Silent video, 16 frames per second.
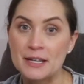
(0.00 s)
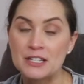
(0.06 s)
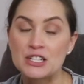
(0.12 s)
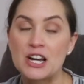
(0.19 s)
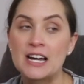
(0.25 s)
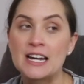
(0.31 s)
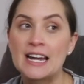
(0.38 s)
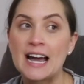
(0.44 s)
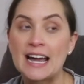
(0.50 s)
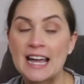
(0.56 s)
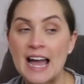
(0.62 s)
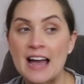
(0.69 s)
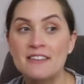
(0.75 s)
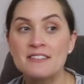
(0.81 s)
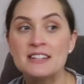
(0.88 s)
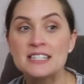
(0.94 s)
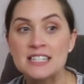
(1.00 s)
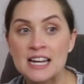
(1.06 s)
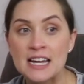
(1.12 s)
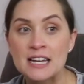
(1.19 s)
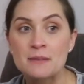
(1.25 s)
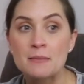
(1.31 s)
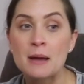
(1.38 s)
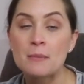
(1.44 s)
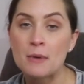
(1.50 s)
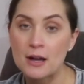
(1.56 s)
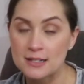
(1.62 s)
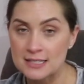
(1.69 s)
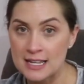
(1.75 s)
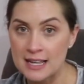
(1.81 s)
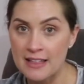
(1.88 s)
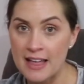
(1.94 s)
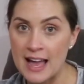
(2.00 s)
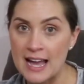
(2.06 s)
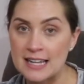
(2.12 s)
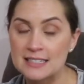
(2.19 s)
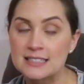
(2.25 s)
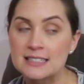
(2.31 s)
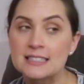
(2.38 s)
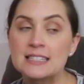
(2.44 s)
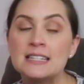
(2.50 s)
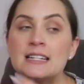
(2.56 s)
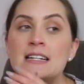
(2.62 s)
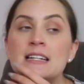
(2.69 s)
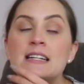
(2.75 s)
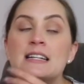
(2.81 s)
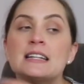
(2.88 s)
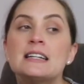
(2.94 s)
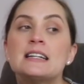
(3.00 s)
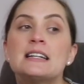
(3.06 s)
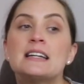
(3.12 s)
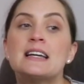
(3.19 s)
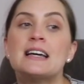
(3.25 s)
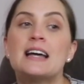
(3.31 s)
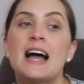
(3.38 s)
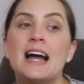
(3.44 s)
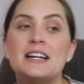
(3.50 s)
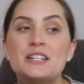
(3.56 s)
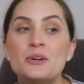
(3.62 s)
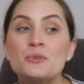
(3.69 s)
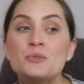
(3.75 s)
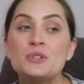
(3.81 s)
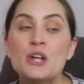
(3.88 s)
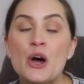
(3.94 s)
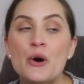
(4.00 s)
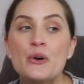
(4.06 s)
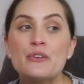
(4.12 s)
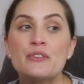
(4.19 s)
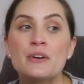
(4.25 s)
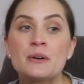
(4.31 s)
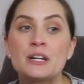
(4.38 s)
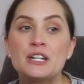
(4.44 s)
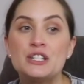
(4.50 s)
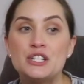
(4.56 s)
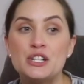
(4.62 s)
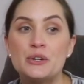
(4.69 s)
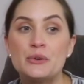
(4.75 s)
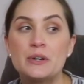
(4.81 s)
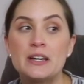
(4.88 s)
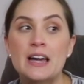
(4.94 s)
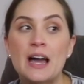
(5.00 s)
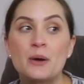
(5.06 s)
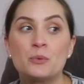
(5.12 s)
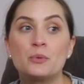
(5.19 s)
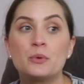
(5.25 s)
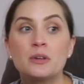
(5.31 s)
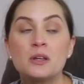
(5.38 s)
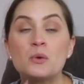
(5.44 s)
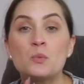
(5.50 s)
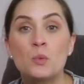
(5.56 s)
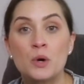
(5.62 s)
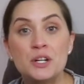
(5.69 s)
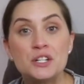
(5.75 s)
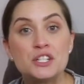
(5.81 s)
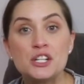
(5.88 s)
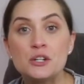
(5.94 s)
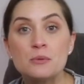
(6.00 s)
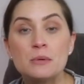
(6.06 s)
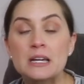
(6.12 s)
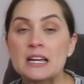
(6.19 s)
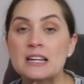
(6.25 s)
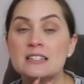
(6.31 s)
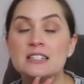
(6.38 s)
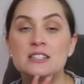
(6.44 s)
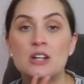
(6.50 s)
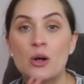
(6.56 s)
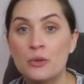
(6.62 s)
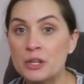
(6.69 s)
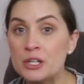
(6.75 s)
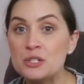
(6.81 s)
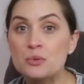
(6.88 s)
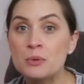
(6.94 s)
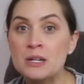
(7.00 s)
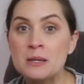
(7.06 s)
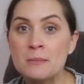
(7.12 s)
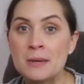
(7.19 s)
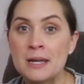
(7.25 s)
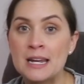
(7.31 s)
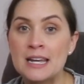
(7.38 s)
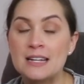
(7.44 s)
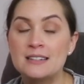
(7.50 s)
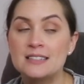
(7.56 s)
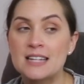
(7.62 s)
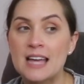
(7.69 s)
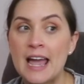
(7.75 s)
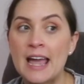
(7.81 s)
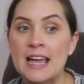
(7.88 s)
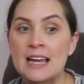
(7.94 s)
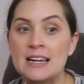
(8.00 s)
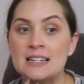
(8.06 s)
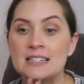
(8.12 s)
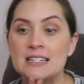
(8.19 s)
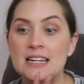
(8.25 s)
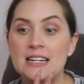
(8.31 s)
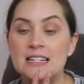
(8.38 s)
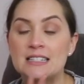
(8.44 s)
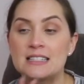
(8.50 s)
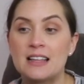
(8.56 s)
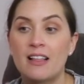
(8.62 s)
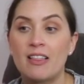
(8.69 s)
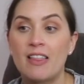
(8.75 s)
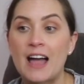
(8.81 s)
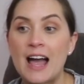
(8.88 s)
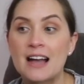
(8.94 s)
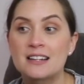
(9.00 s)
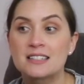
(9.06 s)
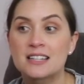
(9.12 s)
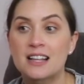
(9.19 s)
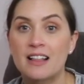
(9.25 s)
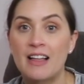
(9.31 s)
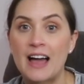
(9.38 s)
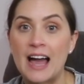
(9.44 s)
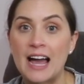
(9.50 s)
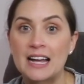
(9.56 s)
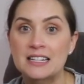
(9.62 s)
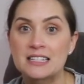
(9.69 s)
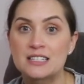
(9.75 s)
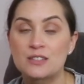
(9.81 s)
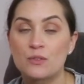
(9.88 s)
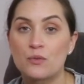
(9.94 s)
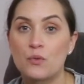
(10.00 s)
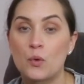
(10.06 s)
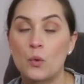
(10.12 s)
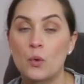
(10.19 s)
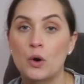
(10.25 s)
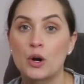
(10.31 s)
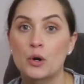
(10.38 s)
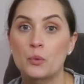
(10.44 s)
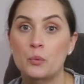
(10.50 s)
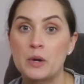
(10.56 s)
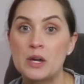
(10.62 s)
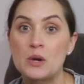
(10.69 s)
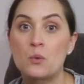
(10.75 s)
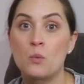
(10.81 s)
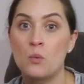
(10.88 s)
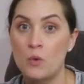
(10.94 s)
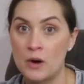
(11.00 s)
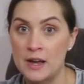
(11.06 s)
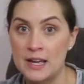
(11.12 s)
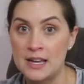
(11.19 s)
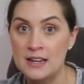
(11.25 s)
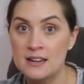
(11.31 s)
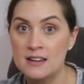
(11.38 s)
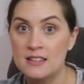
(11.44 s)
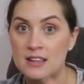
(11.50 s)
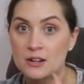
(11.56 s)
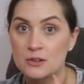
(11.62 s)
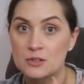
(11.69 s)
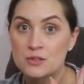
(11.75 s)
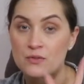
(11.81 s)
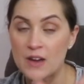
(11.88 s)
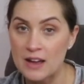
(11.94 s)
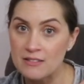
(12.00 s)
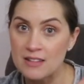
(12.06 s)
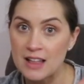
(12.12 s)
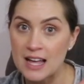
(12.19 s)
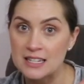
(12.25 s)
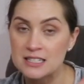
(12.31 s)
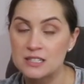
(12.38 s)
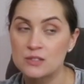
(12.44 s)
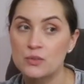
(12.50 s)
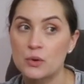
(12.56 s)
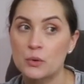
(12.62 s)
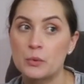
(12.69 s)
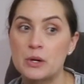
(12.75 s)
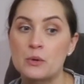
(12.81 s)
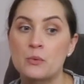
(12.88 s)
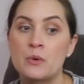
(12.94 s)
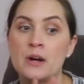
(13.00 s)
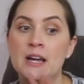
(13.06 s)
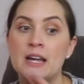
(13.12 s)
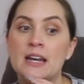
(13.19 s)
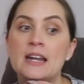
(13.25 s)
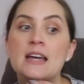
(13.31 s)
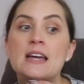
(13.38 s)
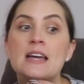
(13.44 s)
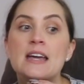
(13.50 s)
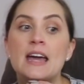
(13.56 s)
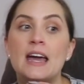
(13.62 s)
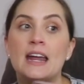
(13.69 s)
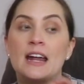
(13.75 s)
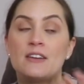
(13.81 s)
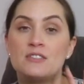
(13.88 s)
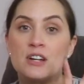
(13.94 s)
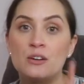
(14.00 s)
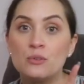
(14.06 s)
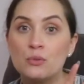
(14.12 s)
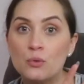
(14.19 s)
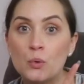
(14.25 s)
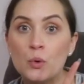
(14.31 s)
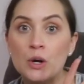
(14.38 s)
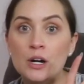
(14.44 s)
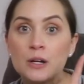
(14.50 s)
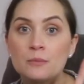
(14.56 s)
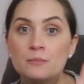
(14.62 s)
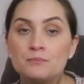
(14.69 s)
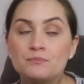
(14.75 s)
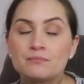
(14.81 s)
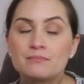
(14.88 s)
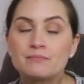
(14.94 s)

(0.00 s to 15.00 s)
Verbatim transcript: Peloton. I haven't done my boxing class. I don't know if I'm gonna do it. I really want to because it's only 20 minutes and it is the last class for week one. There's five classes for week one and I've done four.